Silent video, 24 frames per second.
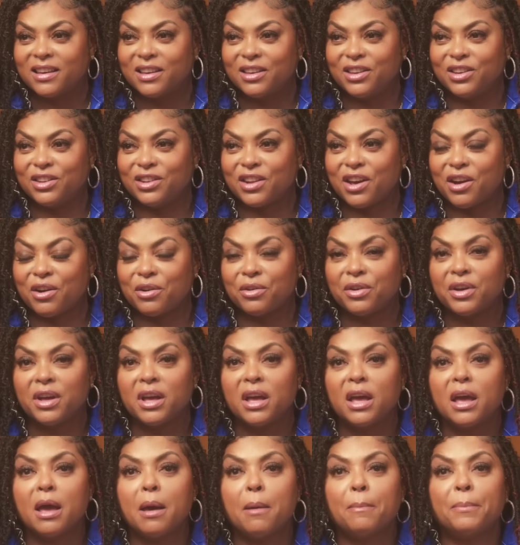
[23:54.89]
you know,
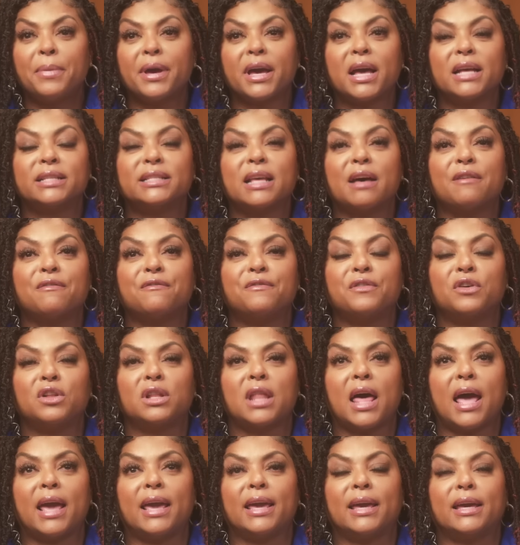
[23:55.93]
because I feel
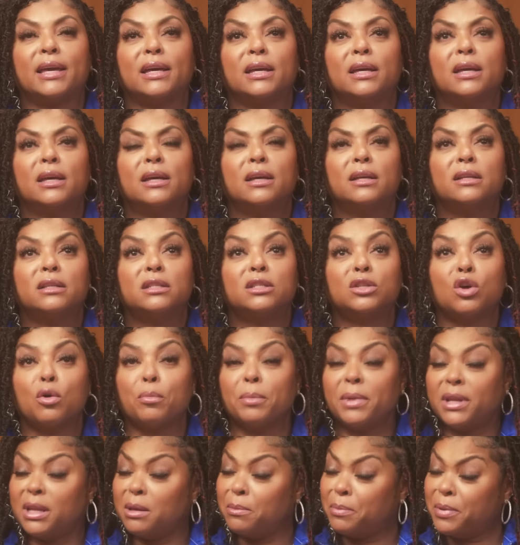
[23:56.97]
like so
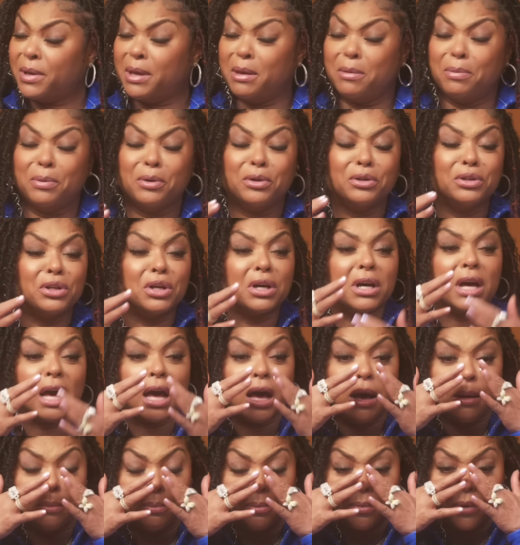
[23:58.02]
many people look
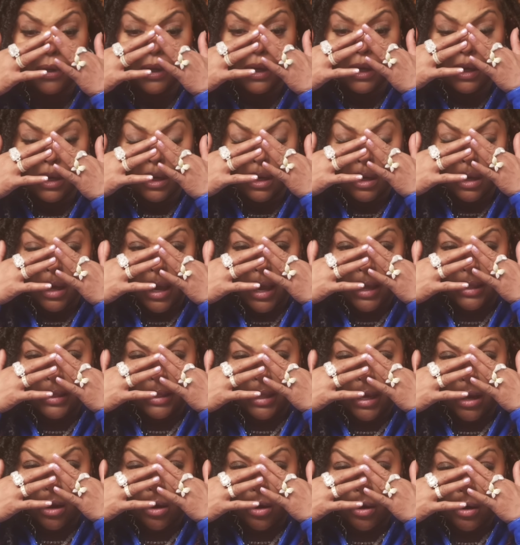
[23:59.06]
up and
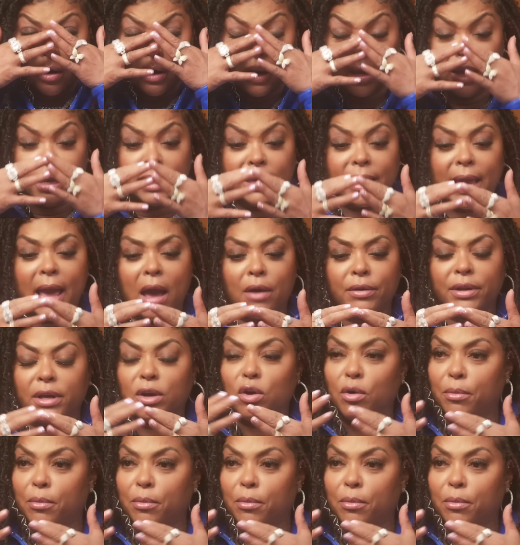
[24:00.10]
they're counting